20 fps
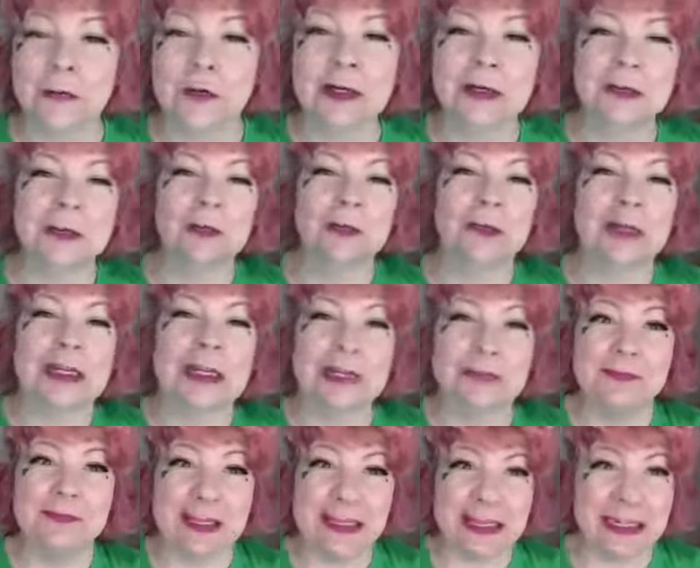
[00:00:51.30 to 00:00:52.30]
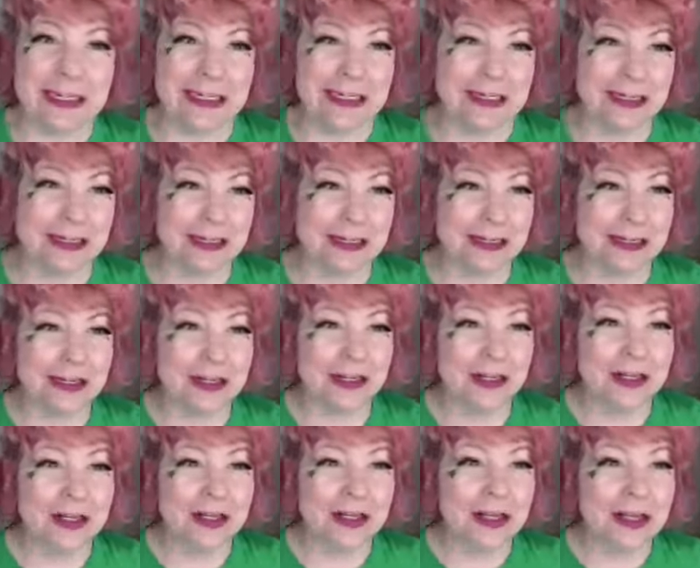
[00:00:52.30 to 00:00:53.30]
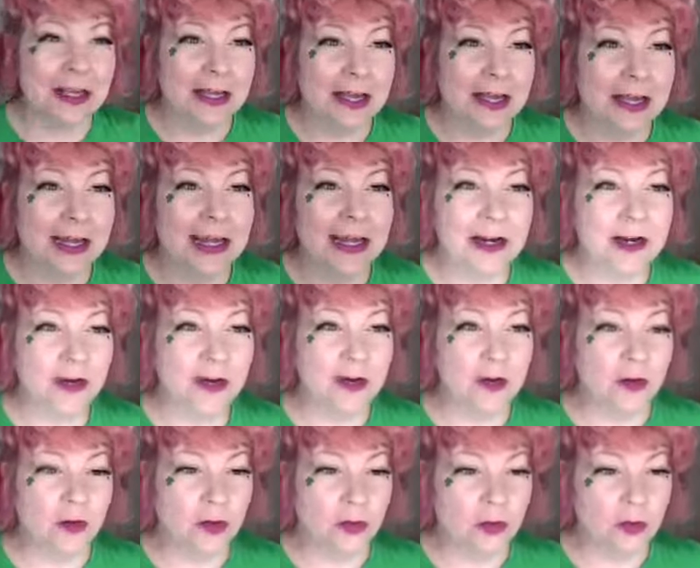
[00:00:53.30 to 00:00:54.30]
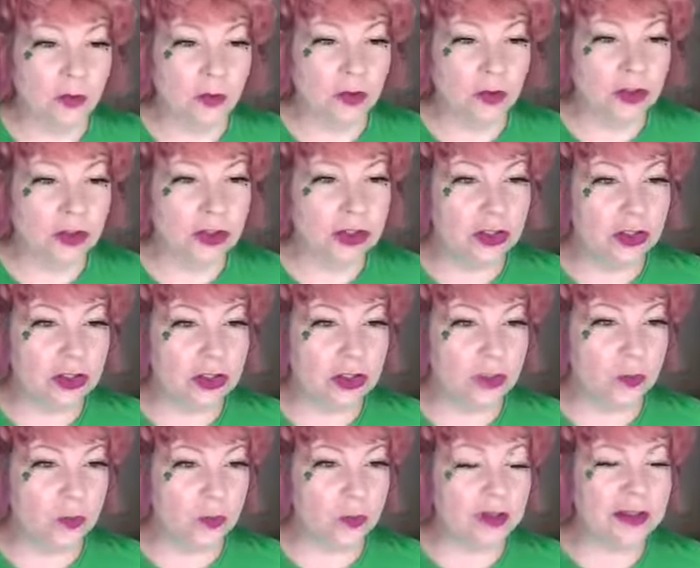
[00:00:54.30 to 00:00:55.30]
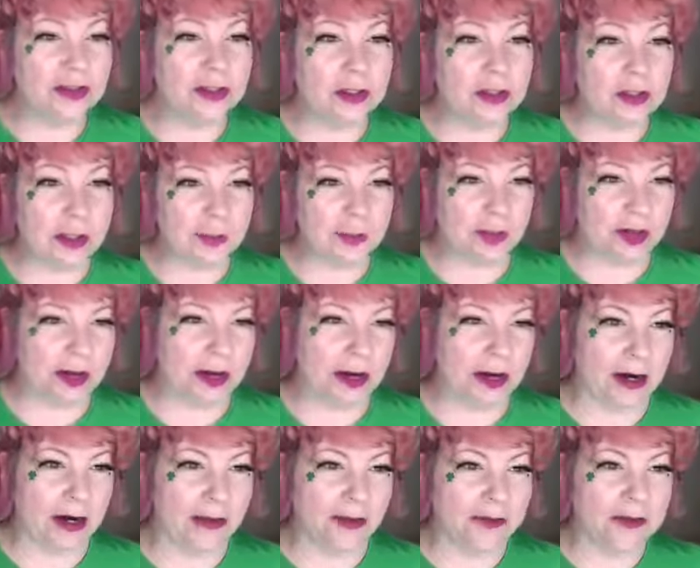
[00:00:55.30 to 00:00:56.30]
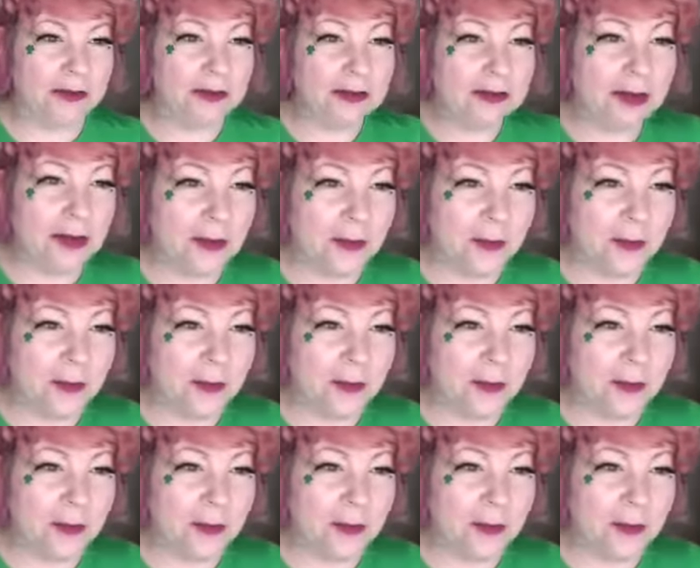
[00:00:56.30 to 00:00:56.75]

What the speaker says: What does green mean? And what's a leprechaun? So